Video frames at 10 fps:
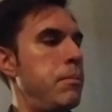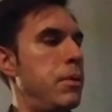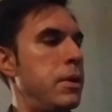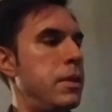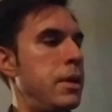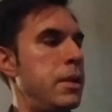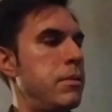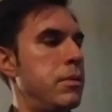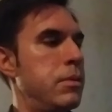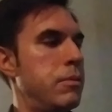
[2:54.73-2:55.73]
But
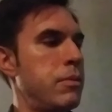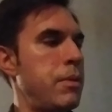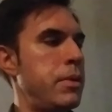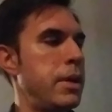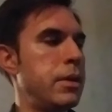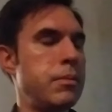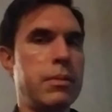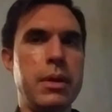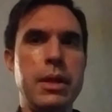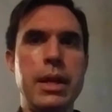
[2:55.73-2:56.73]
then right when I
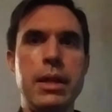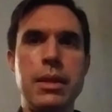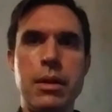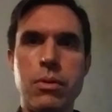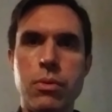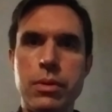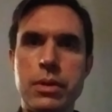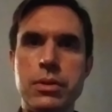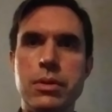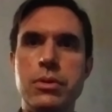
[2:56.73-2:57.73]
hit that chord,
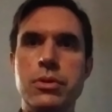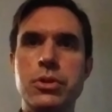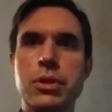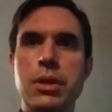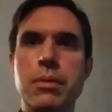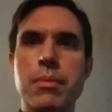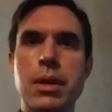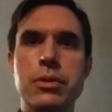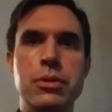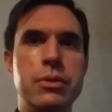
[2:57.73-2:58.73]
that's a G
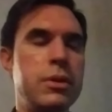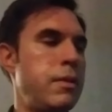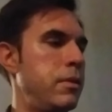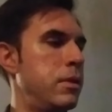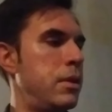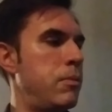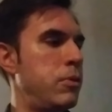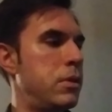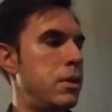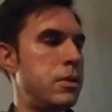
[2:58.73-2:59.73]
major 7th,
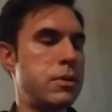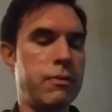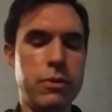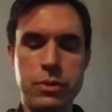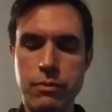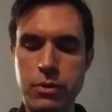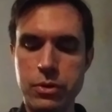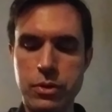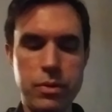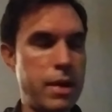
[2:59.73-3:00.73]
and it's a first
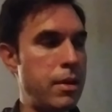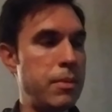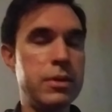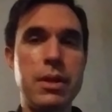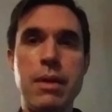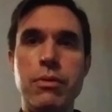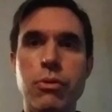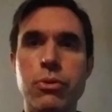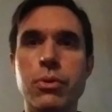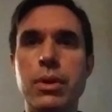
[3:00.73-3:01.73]
inversion, so that means I
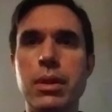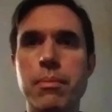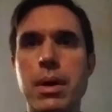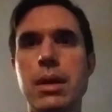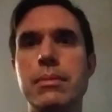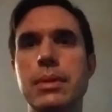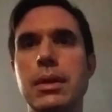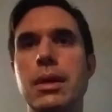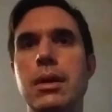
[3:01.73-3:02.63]
the 3rd on the bottom.